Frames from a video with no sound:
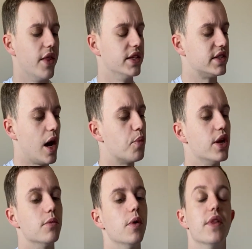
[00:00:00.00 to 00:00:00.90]
then start
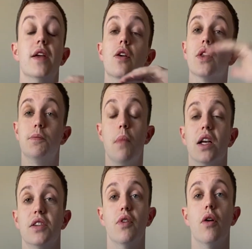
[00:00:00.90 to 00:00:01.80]
printing them, and then you got this
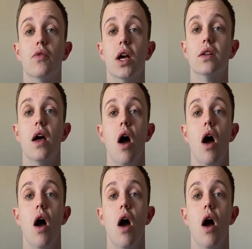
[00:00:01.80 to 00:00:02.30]
massive overhead.